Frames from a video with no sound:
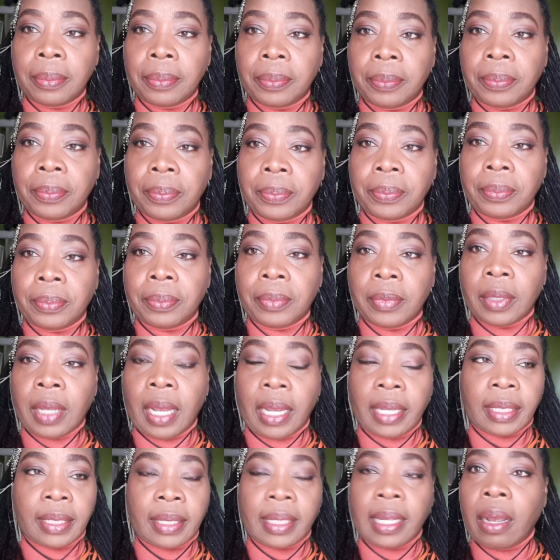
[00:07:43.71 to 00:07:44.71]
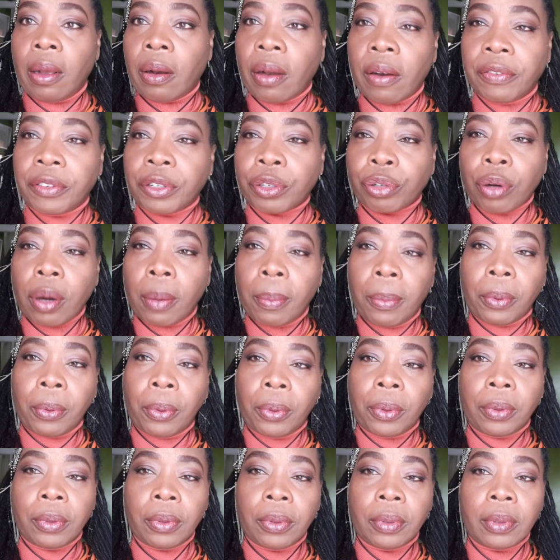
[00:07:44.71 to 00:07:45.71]
getting closer to
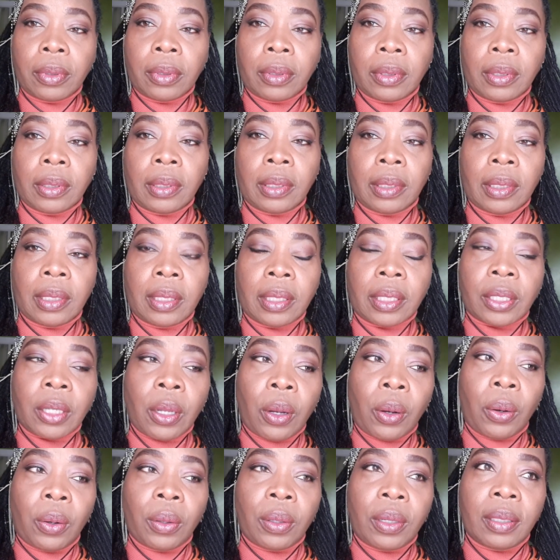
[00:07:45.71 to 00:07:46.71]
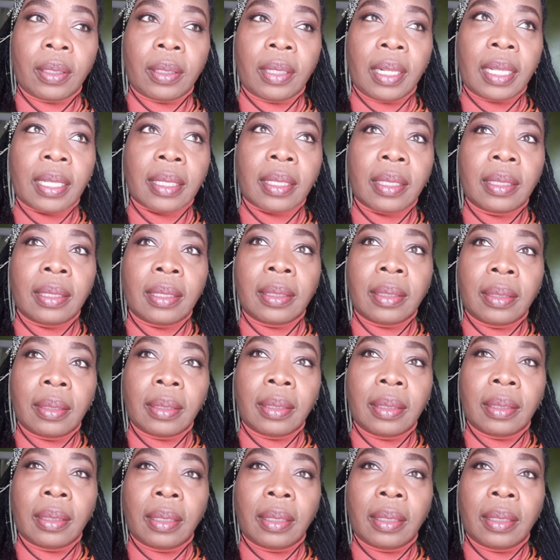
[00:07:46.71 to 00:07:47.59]
that, that peace that you're seeking.